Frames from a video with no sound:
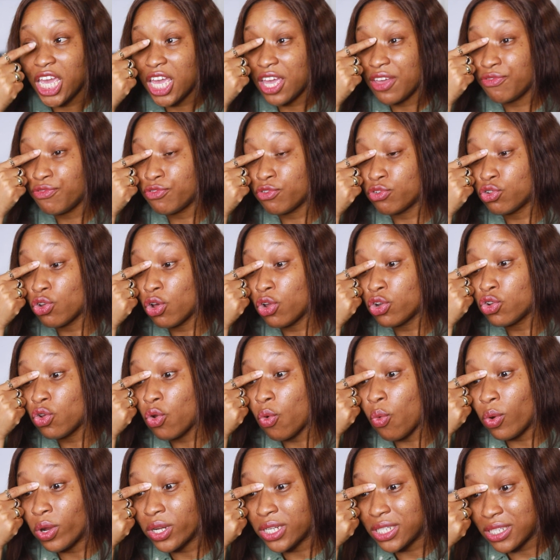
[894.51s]
if you don't know
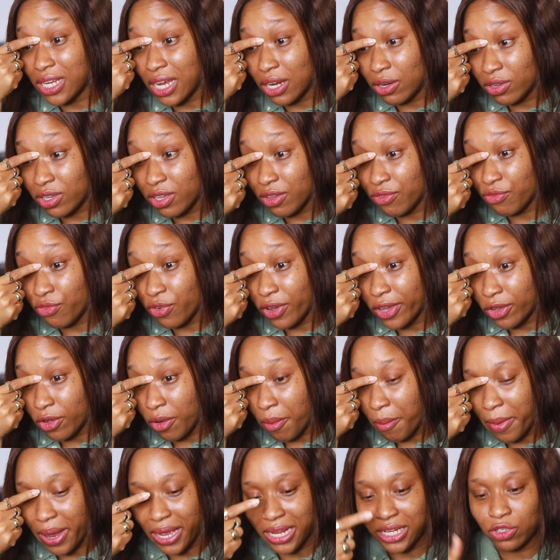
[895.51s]
what you are looking for in your
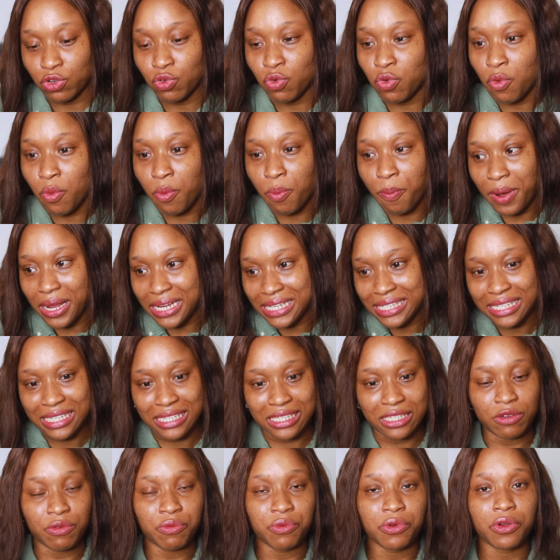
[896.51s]
mind, you will pass
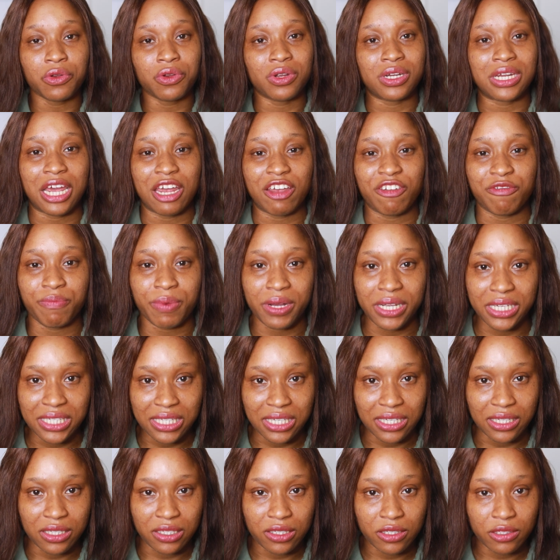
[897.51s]
it. You will not know that you've passed
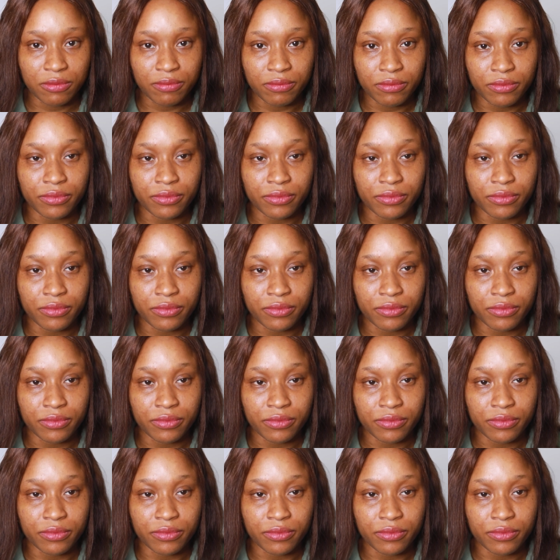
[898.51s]
it.